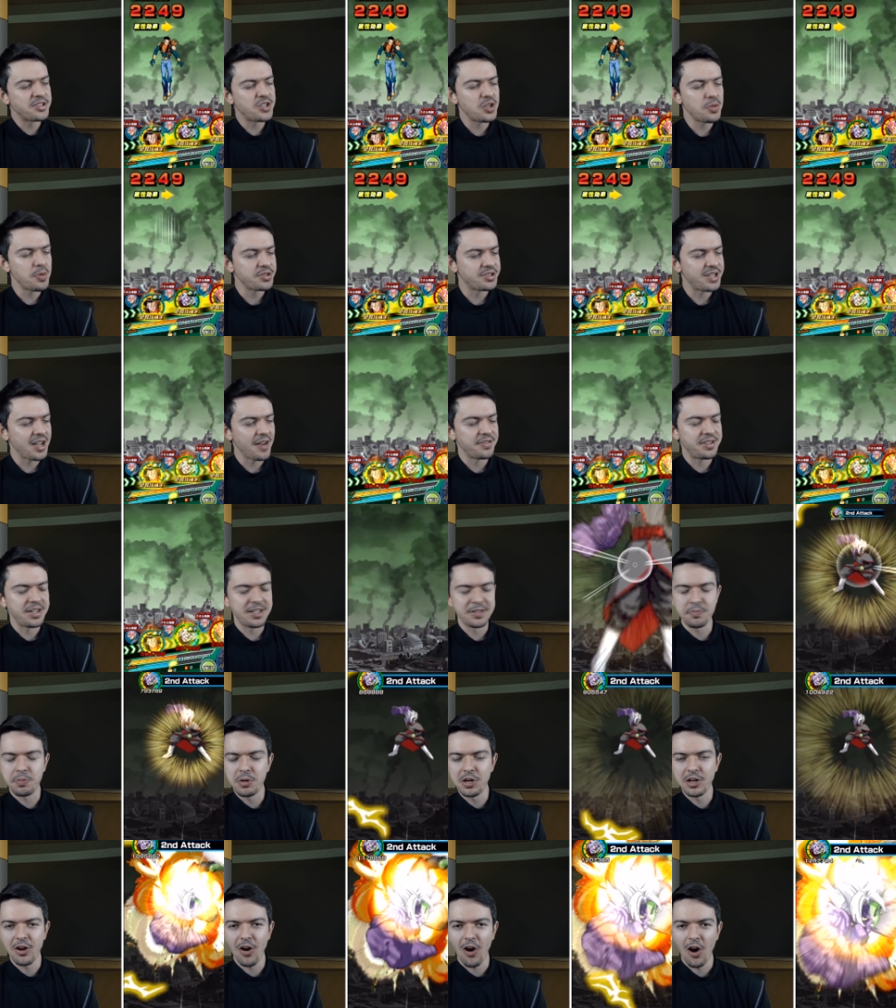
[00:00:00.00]
Super Saiyan is
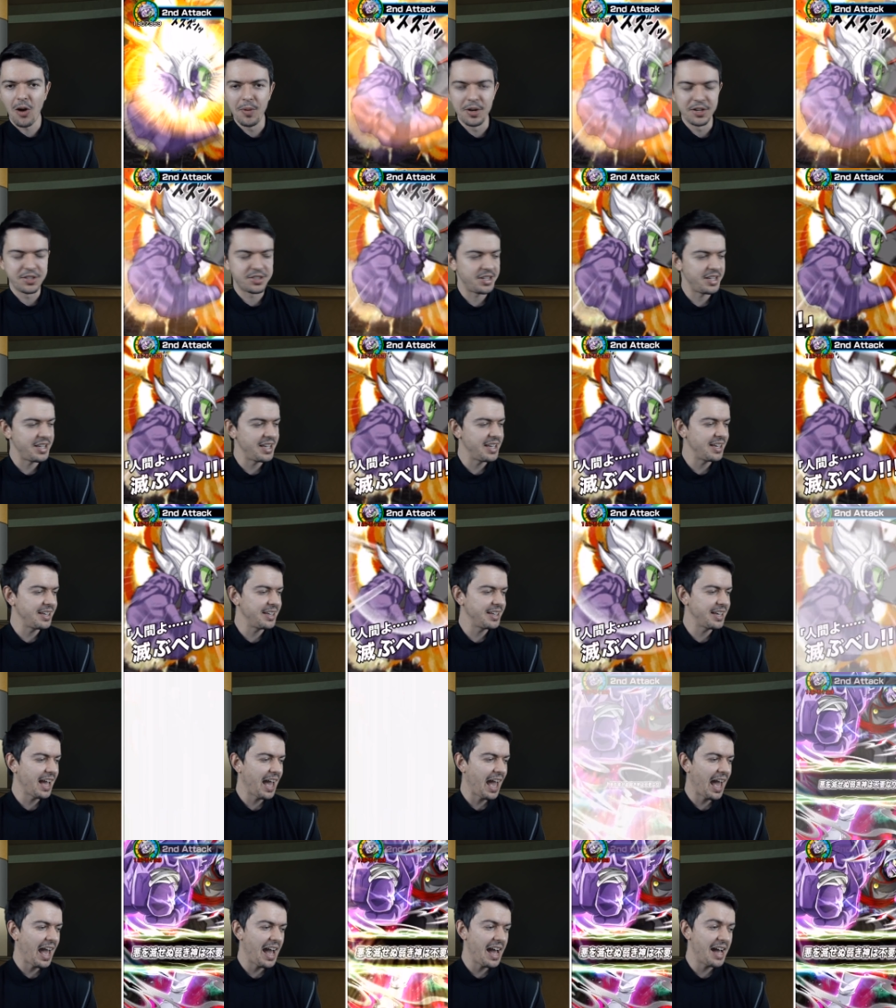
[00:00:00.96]
pretty garbage. He
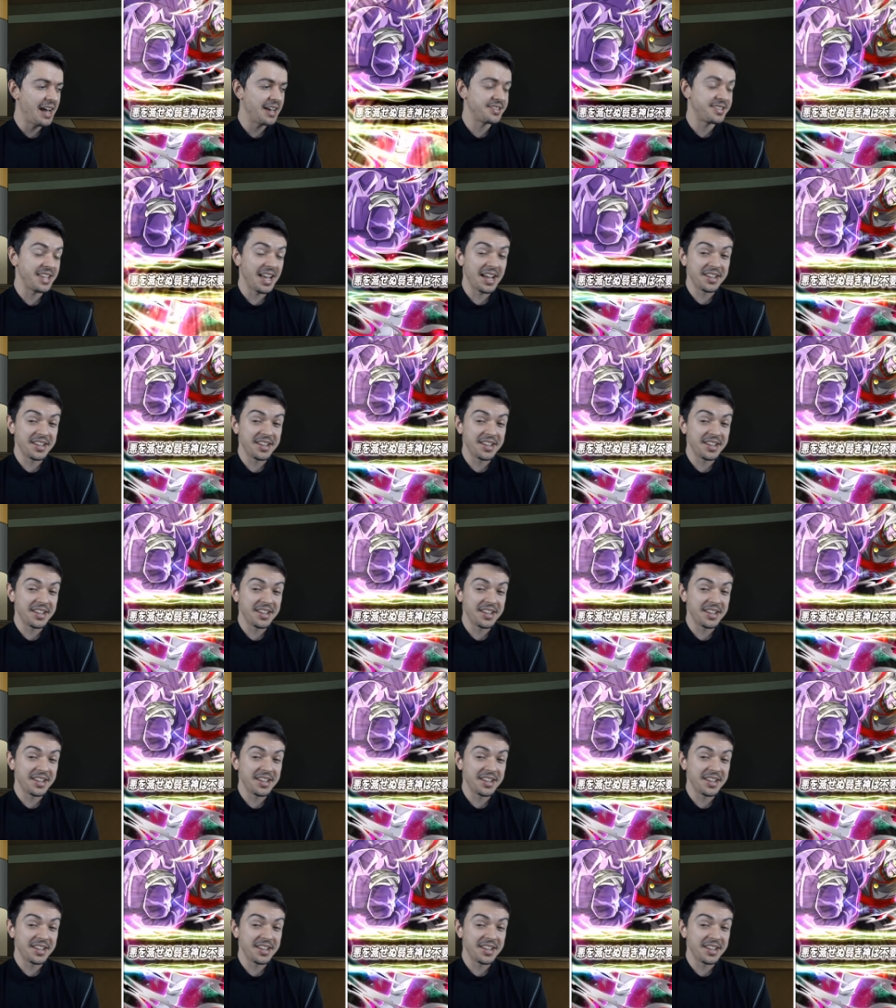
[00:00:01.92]
has